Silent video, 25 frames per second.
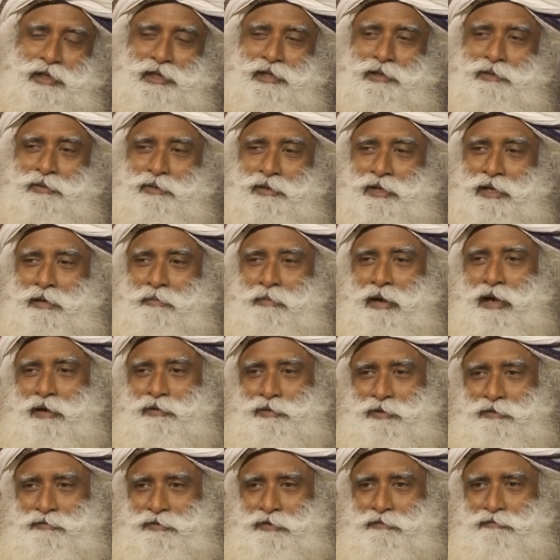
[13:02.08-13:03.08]
to come
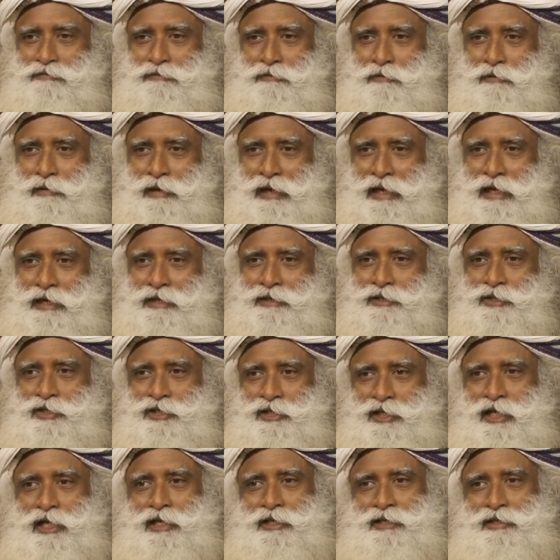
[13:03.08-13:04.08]
out of the four-legged
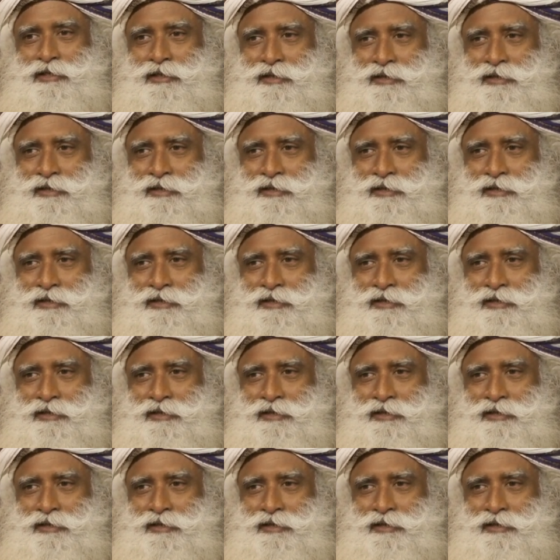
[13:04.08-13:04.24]
state,